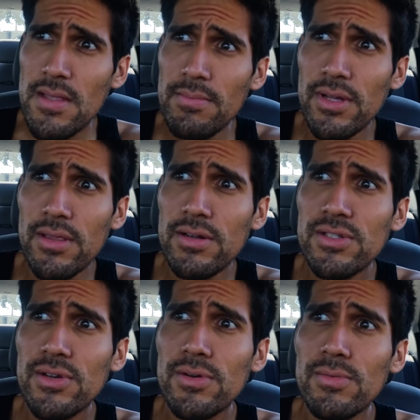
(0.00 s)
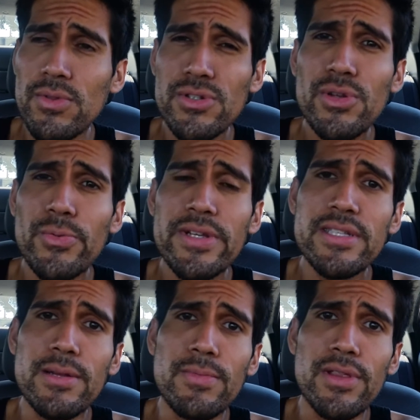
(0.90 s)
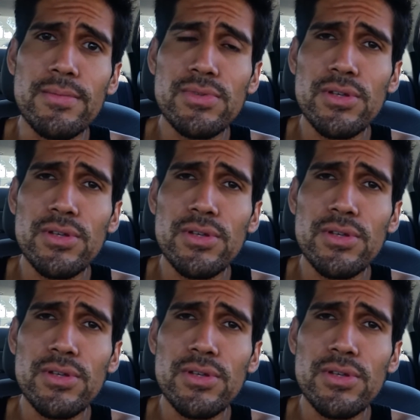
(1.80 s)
But there's no reasoning with them.